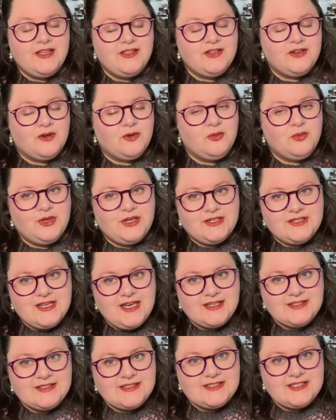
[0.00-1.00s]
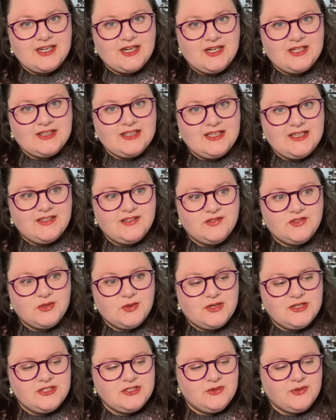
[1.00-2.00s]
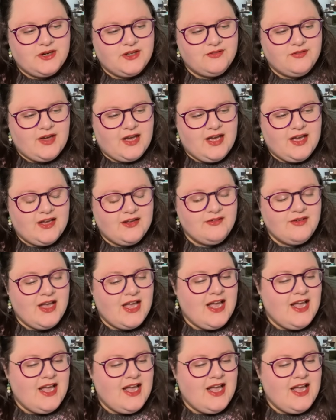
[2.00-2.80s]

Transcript: there will be a Tessa Dare at the end of twenty twenty-five.